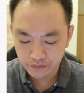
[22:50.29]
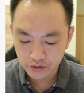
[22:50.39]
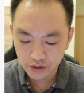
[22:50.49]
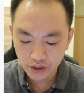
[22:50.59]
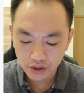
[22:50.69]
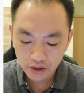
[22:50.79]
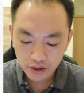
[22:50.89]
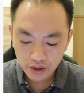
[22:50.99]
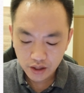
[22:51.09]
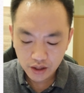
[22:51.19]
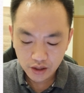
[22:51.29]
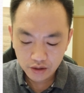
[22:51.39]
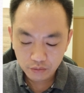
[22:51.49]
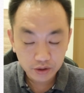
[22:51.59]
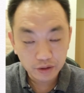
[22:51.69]
Okay,
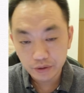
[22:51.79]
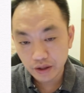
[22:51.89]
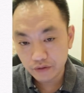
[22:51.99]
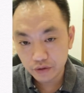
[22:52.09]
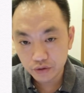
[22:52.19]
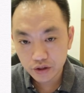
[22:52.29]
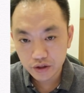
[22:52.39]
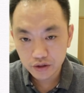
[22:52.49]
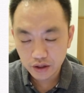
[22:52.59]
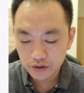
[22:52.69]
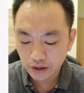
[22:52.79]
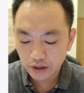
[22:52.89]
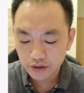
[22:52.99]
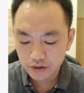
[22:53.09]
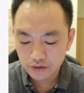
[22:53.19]
why not we have a look
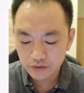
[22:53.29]
together.